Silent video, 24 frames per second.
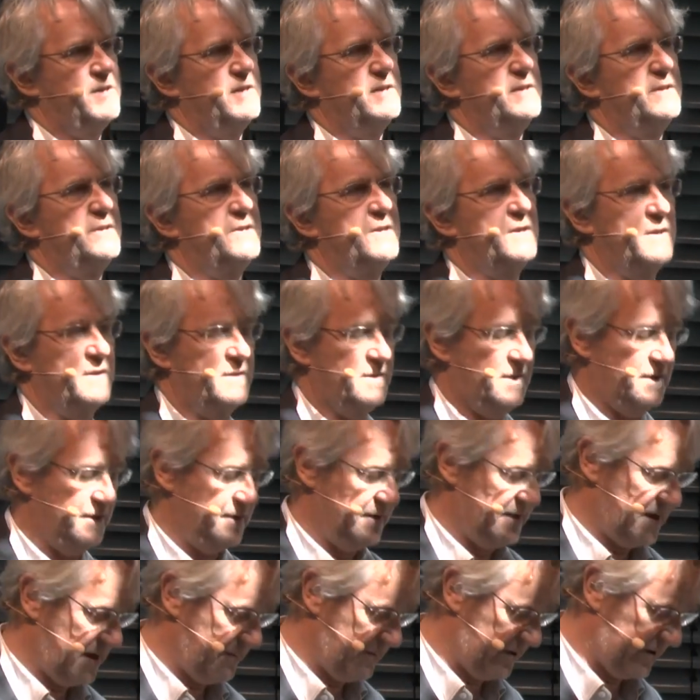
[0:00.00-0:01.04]
internal
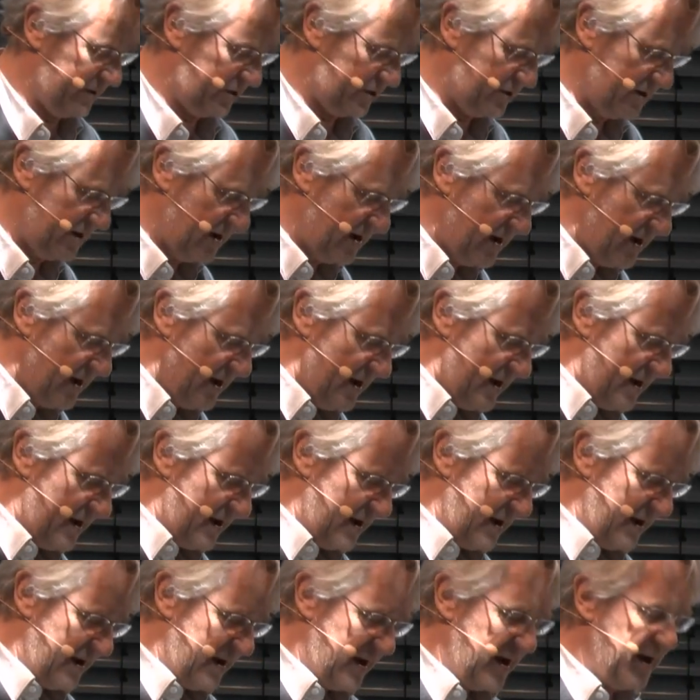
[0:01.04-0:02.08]
damage
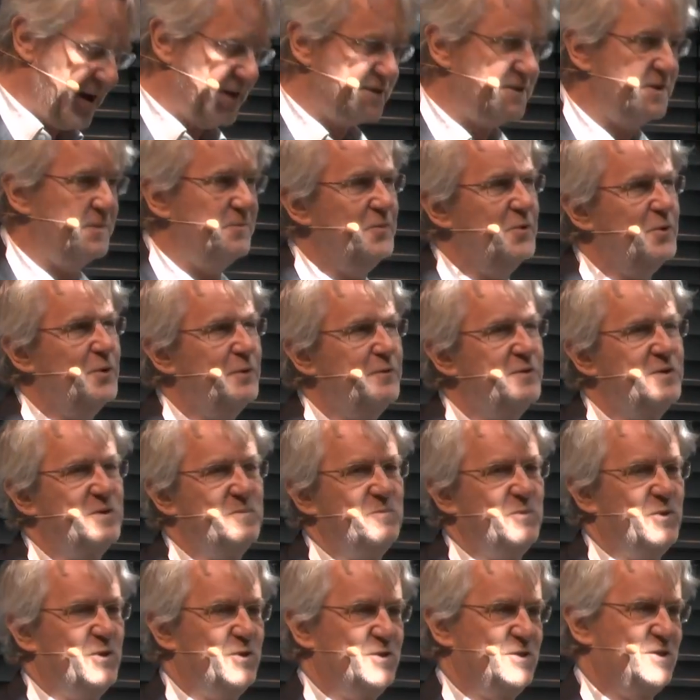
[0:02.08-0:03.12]
as it moves
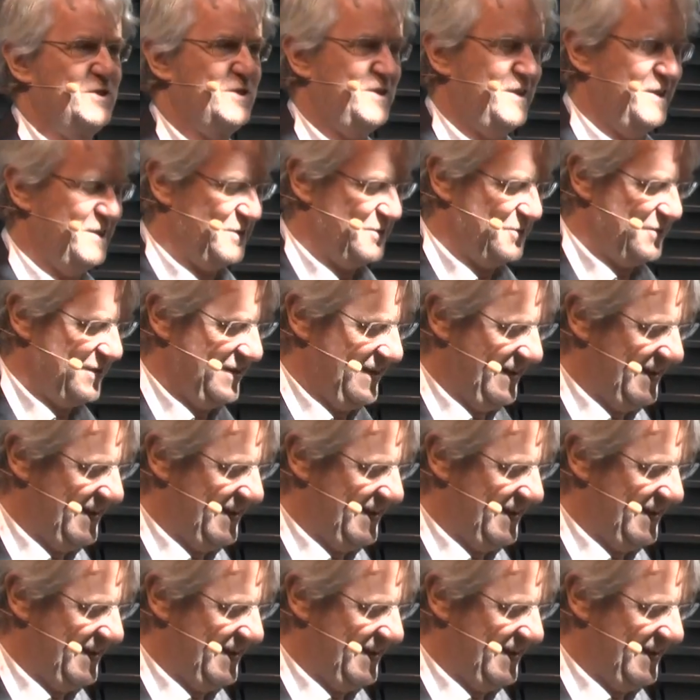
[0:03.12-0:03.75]
more slowly.